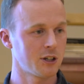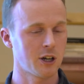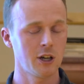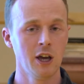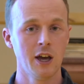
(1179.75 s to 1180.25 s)

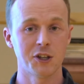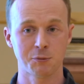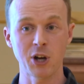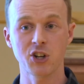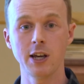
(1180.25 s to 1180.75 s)
Okay,
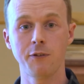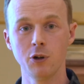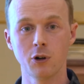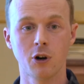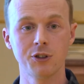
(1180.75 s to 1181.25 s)
especially
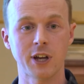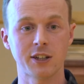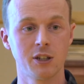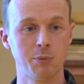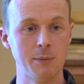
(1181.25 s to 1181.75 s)
if you're
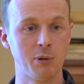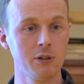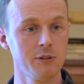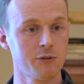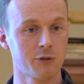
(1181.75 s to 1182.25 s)
contacting
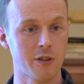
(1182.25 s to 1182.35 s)
people